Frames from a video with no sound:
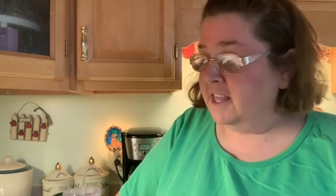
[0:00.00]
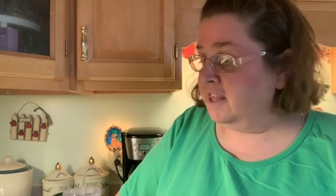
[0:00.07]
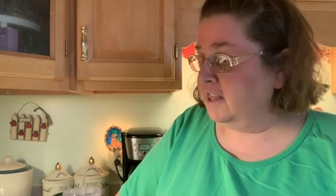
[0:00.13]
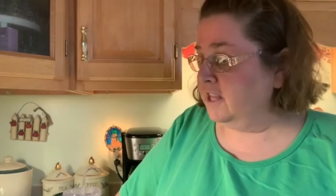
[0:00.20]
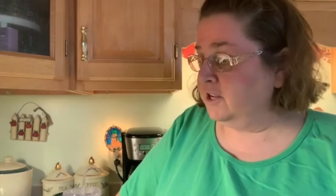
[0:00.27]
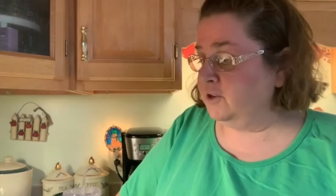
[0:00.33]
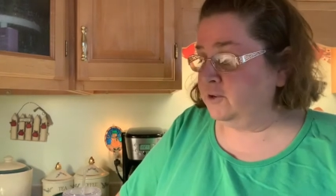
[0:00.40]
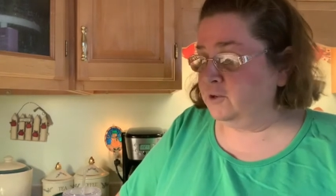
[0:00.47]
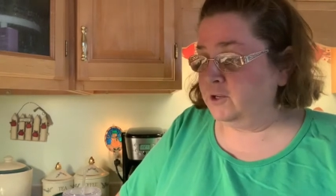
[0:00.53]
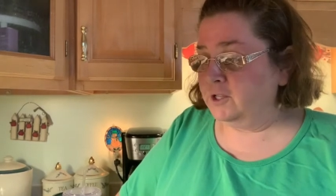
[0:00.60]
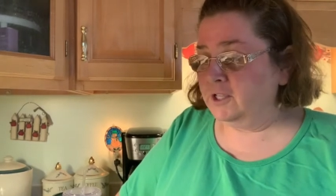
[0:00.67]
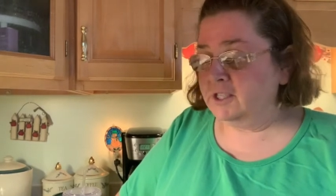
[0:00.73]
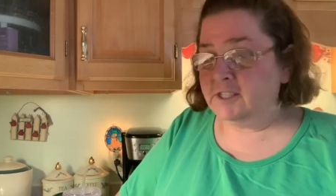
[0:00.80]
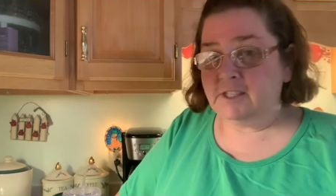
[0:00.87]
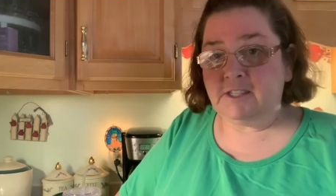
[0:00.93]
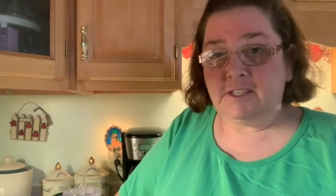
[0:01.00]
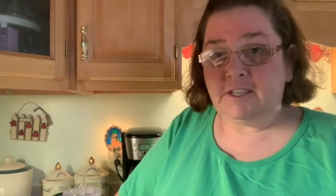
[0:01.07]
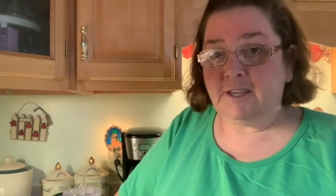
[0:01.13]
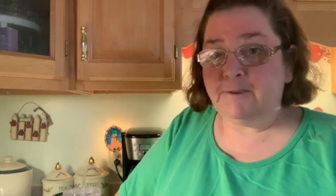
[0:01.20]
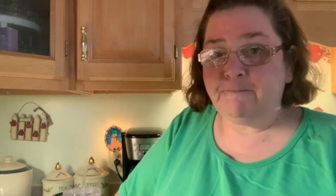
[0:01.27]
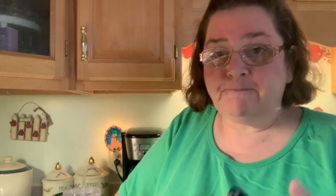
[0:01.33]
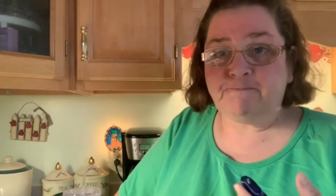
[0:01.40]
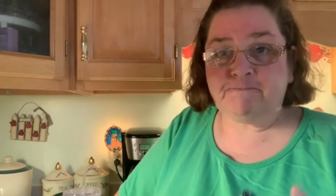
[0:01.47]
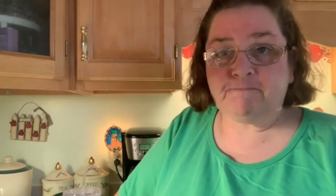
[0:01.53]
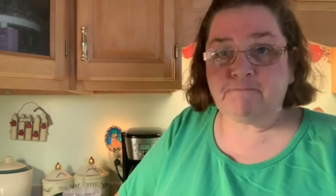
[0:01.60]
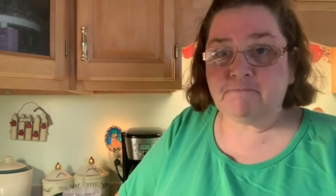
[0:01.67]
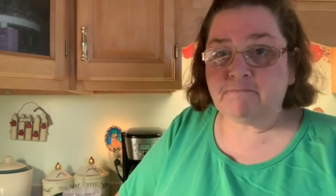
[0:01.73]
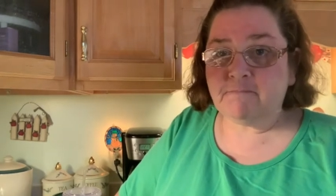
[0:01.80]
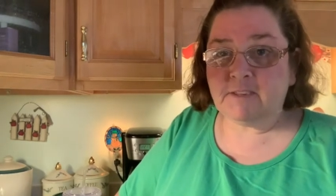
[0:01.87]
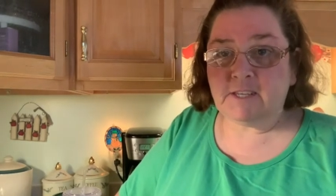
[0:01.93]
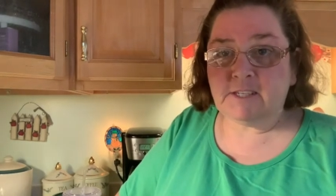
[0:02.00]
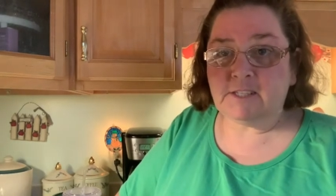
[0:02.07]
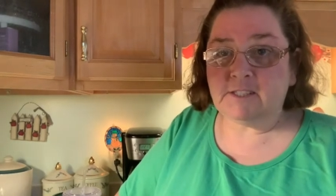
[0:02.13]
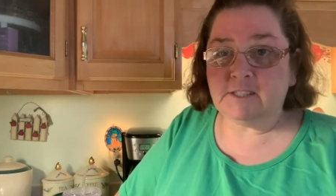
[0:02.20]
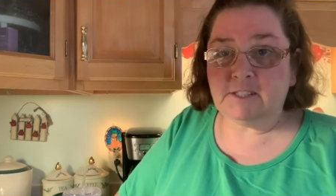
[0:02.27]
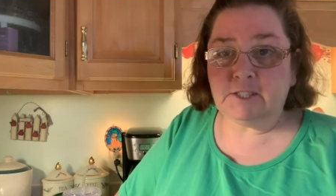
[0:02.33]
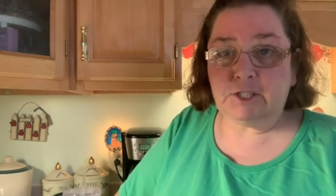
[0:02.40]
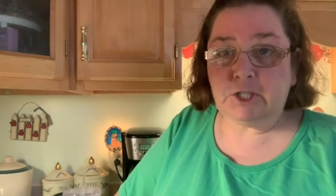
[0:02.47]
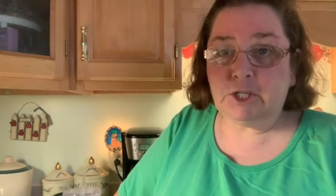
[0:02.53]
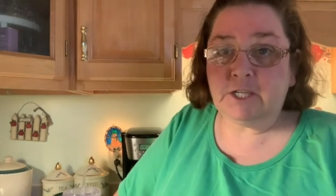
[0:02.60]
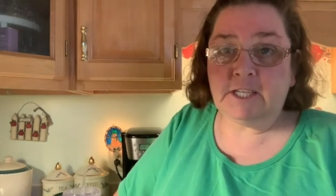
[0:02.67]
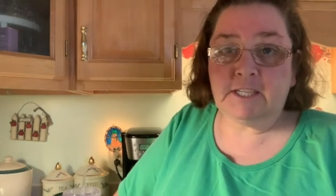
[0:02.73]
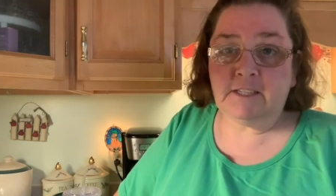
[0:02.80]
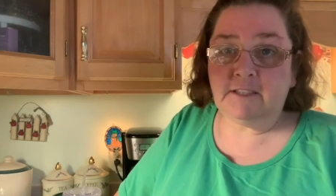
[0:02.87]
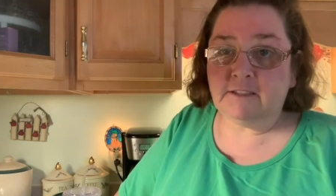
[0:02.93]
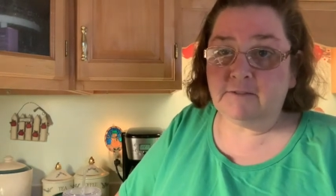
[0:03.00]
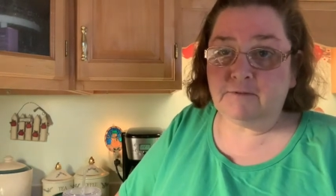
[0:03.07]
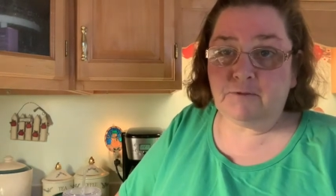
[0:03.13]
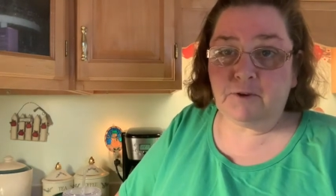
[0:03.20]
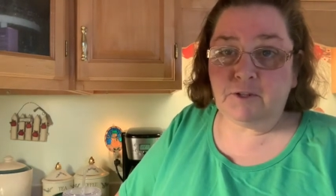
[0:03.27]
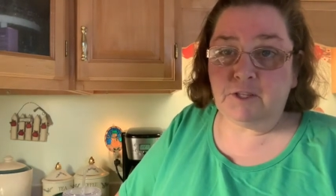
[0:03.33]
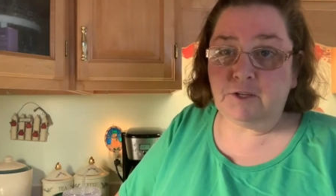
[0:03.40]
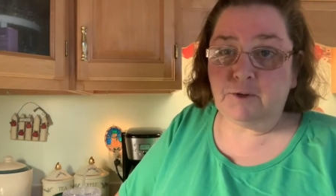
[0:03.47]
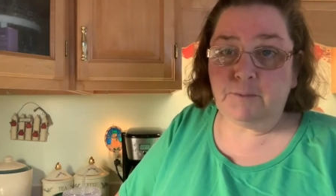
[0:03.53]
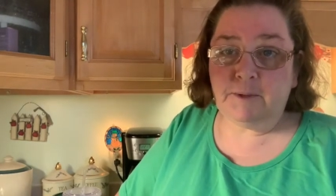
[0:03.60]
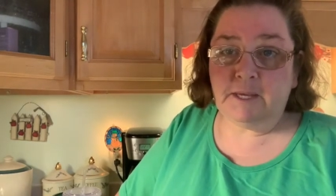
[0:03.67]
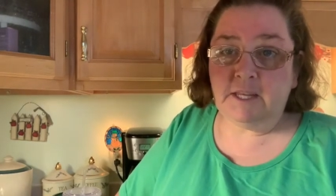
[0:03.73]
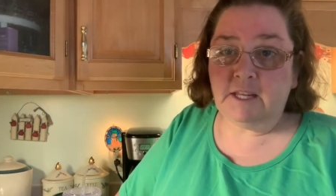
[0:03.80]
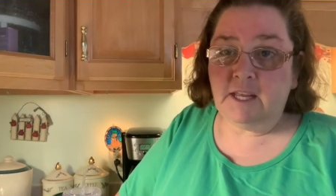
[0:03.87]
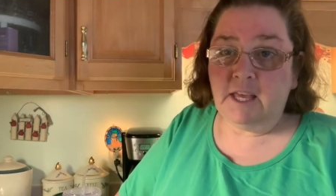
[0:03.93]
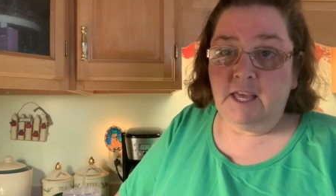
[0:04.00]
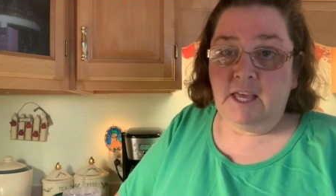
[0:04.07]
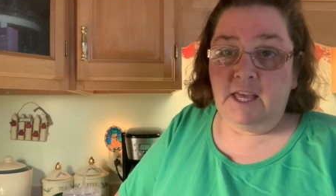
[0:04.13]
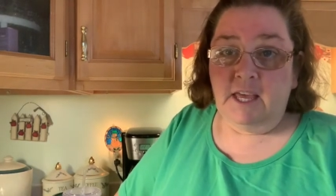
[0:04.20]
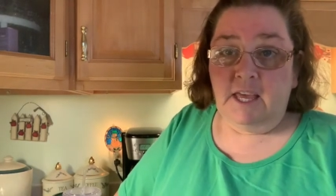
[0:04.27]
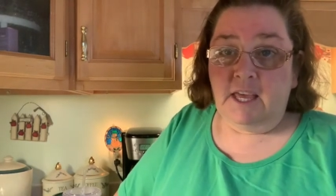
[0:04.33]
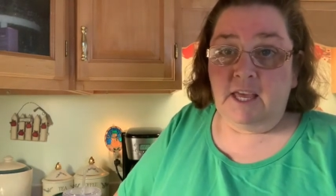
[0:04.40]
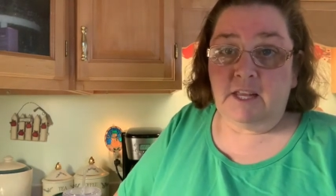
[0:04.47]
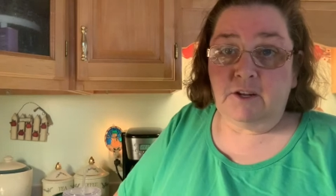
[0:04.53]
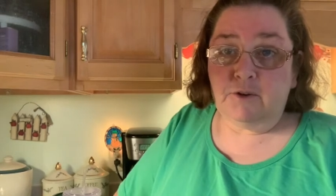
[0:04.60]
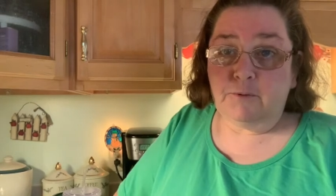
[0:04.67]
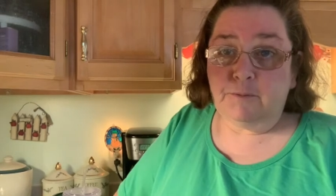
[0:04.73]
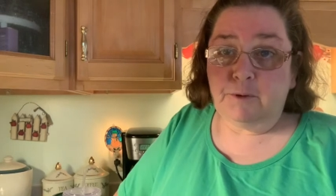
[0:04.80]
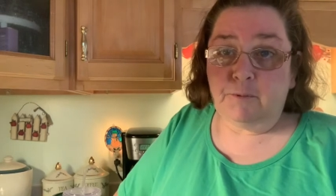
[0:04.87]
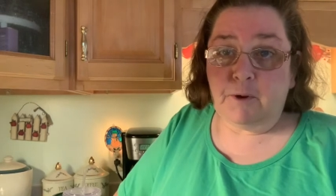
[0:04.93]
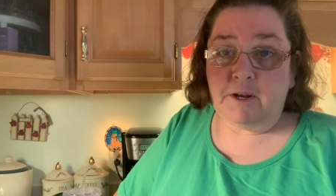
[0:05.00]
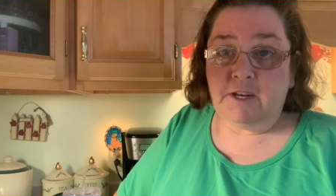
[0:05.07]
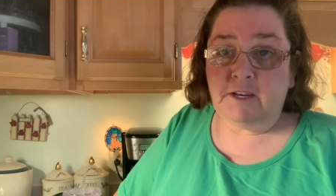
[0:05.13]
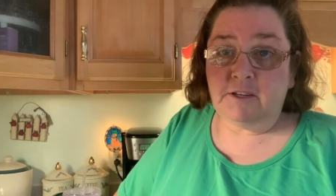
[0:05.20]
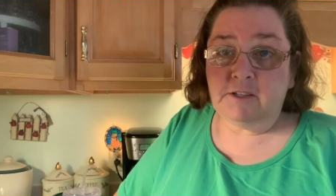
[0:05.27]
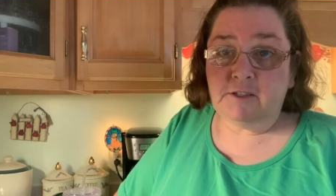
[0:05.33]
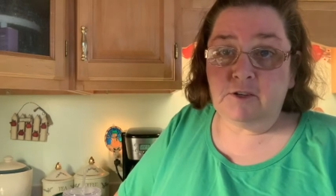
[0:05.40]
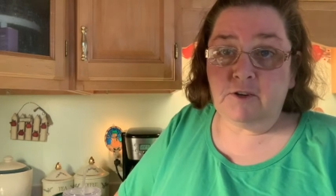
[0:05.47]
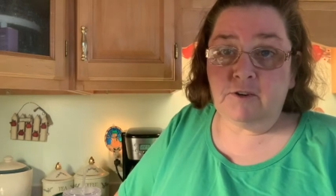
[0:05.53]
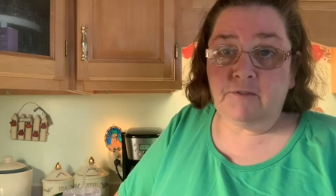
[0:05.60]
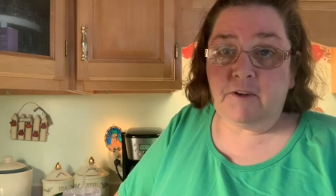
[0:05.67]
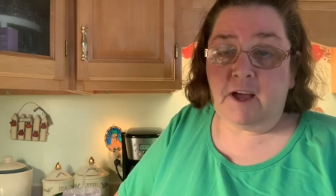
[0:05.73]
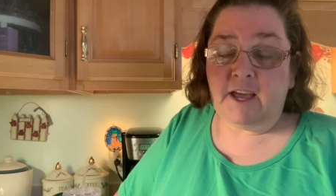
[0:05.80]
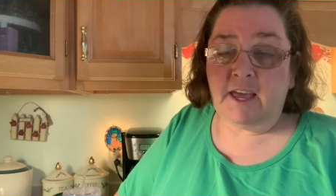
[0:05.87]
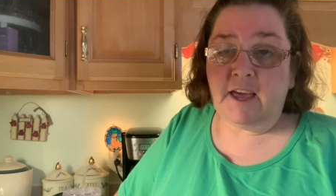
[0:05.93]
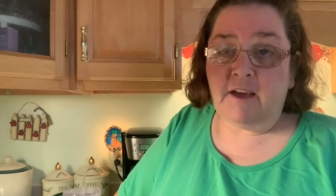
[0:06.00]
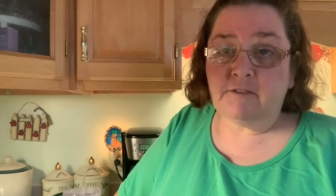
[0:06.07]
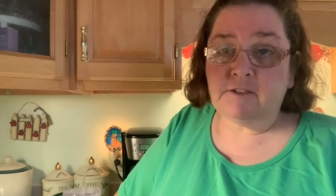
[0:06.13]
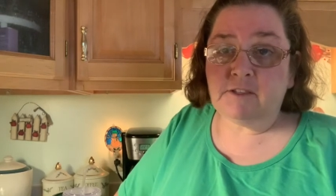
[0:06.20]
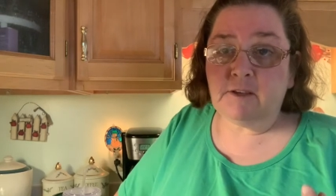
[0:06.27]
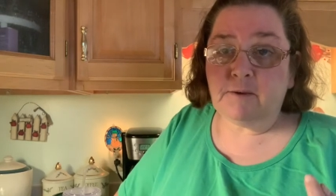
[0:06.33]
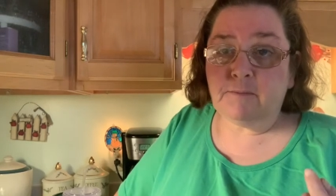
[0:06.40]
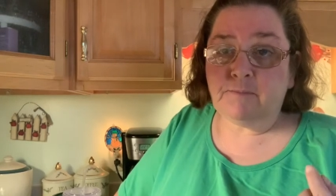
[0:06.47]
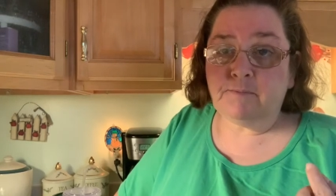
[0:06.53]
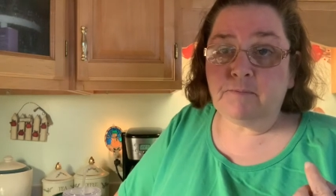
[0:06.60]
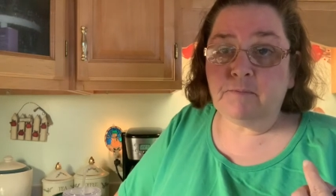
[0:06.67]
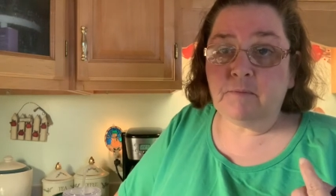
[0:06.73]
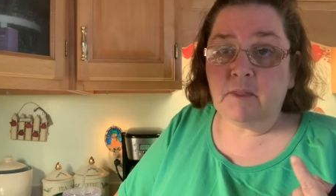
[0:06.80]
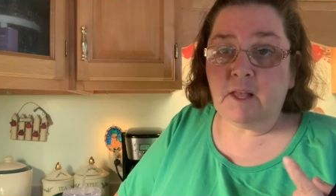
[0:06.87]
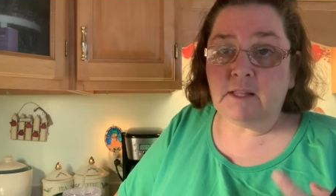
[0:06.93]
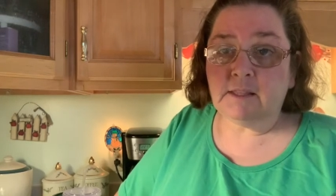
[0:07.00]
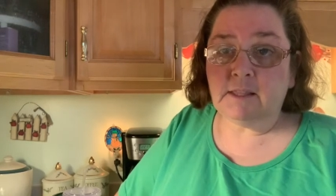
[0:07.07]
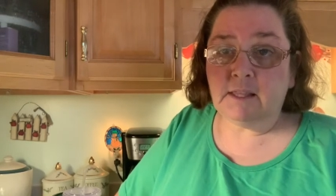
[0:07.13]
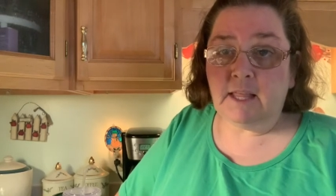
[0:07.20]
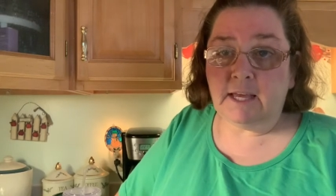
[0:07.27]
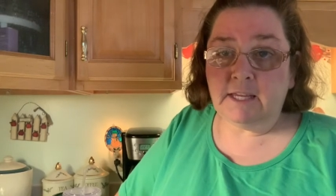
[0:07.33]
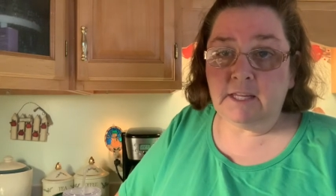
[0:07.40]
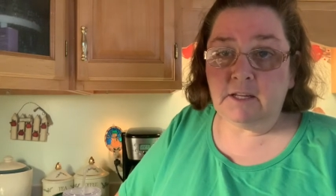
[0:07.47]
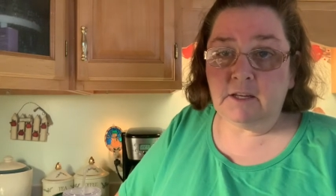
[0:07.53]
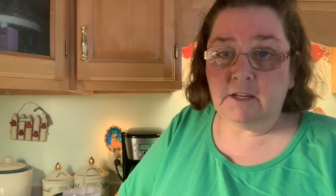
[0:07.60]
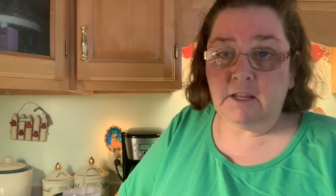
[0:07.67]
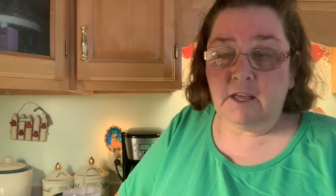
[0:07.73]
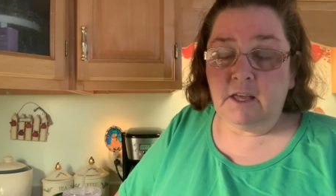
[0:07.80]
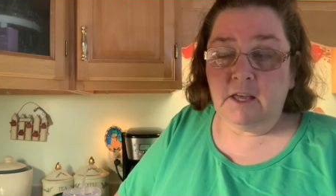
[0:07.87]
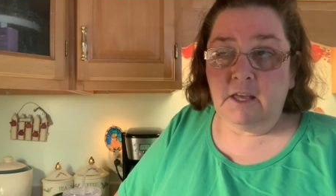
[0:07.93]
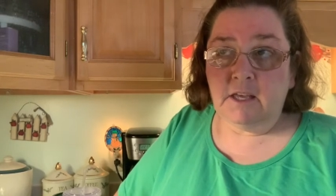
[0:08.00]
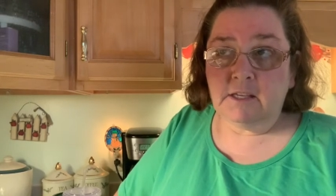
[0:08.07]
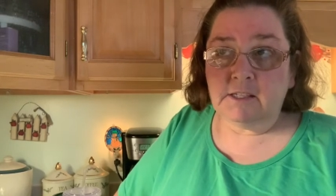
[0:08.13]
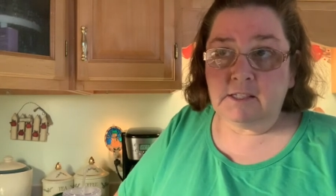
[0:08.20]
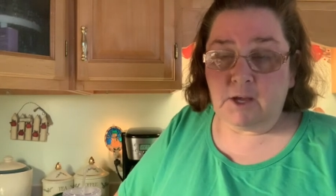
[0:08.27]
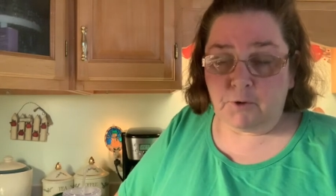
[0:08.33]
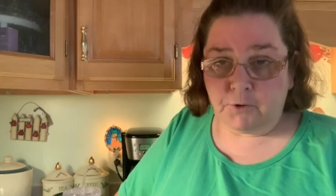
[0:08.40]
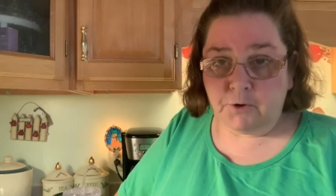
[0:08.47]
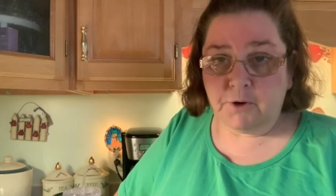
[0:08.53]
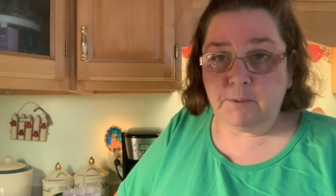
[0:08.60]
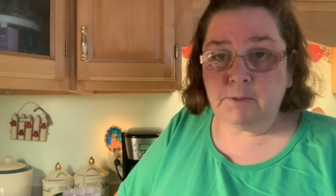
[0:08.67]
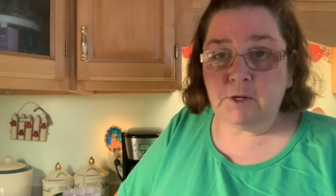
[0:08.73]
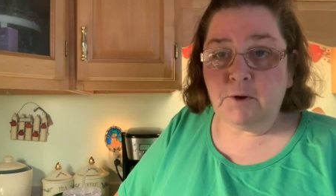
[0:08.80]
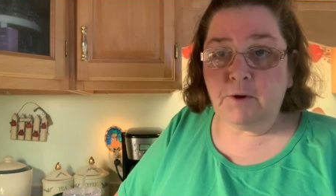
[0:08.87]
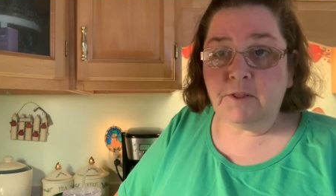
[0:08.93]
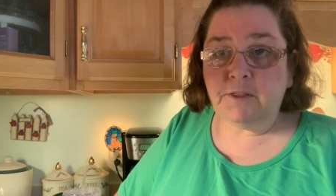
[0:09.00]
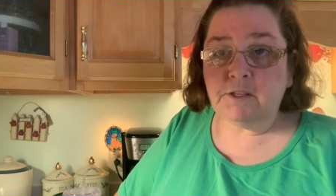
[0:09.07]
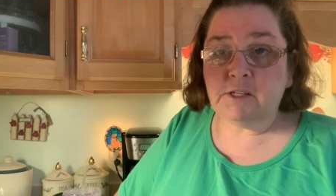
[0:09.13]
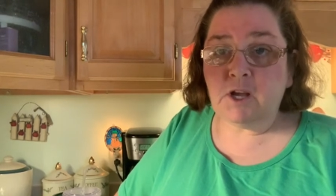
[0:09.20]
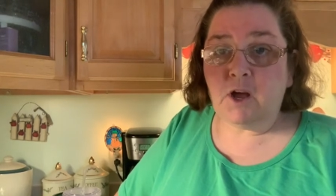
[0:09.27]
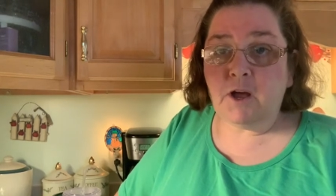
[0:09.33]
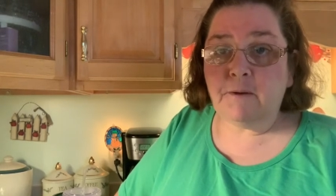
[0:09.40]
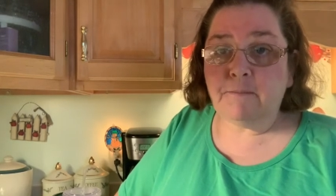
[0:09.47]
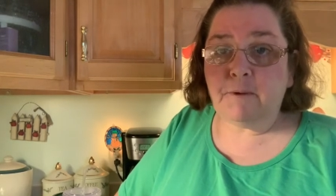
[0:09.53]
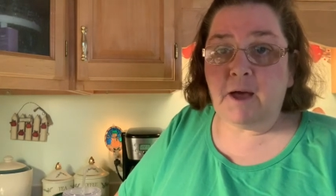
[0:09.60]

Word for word: Then you just cook it for a little bit and it'll be ready to serve. I have some light sour cream to go on the top.